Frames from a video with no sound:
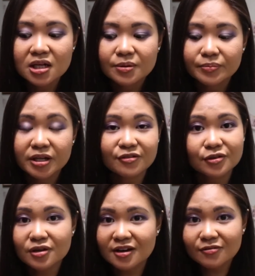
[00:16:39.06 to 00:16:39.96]
But if
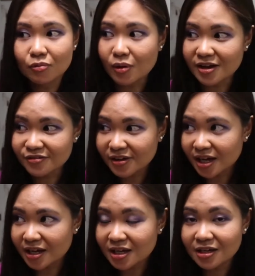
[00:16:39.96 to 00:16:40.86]
you have
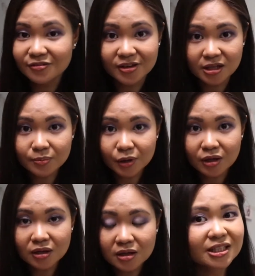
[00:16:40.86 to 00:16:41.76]
Wi-Fi
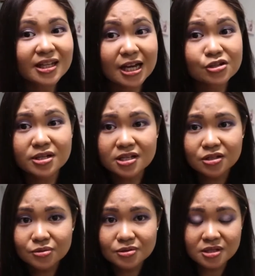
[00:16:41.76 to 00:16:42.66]
available, you can actually
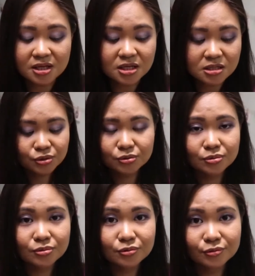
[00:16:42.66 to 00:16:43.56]
use this
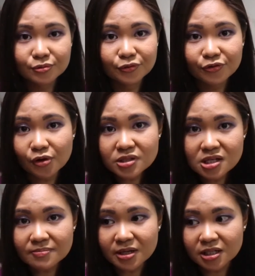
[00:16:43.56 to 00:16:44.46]
to phone
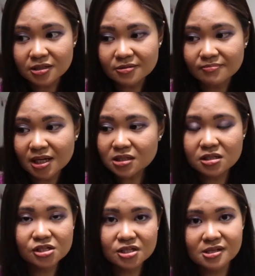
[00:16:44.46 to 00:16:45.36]
somebody, to
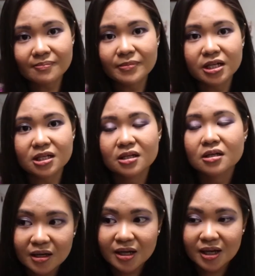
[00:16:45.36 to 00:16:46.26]
message somebody,
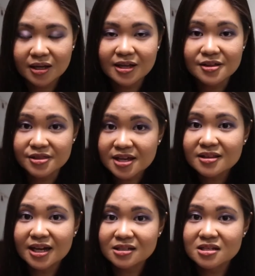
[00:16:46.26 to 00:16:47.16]
and I think
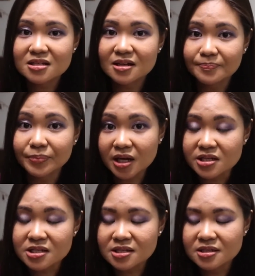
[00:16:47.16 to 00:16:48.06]
that's a
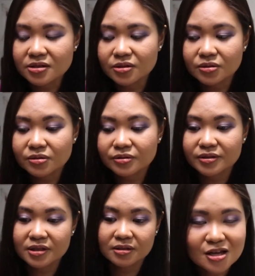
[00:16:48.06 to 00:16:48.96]
plus, you know.
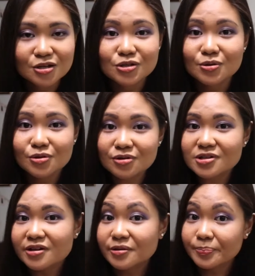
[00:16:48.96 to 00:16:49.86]
So those
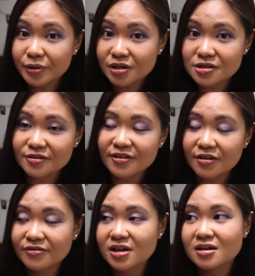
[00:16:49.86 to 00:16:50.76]
are the perks of
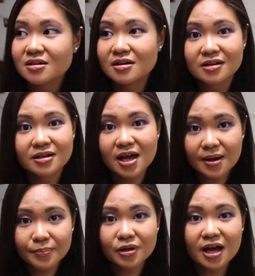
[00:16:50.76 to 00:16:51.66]
having an
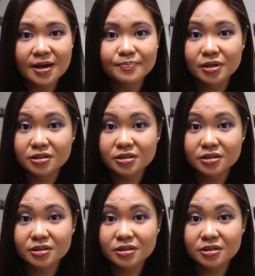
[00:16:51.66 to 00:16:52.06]
Apple Ipod